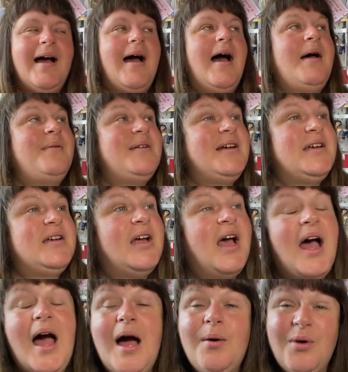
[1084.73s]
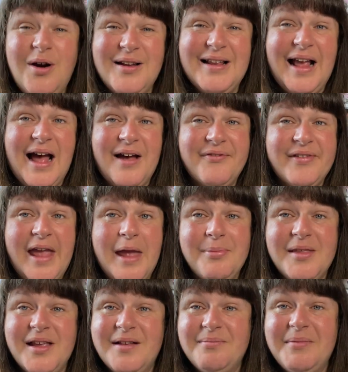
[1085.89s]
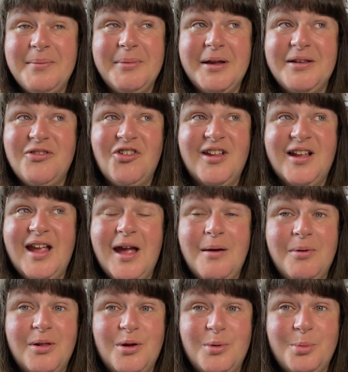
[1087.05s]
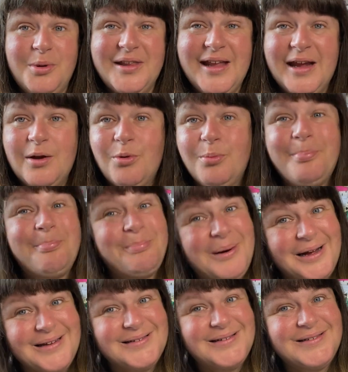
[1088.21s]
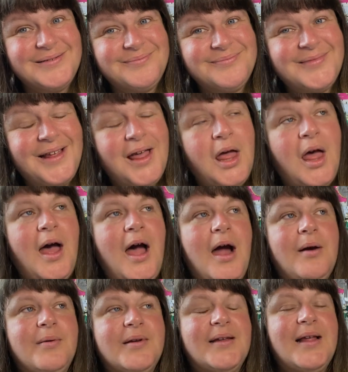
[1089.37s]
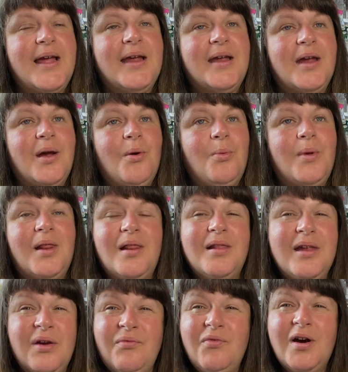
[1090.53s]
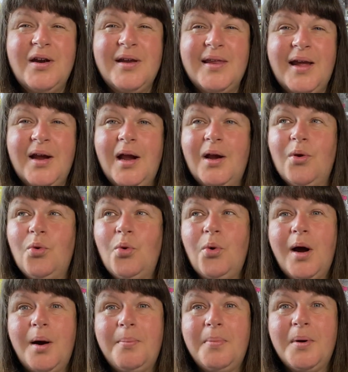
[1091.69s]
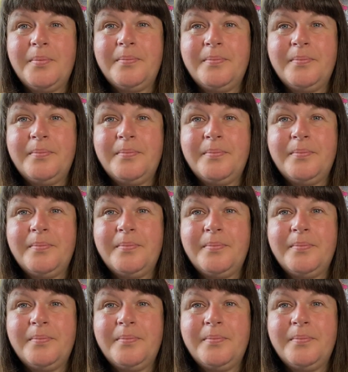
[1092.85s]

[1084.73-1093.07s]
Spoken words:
I mean, I was half tempted maybe just to get up a little prosecco, but I was like, will I leave first thing and go up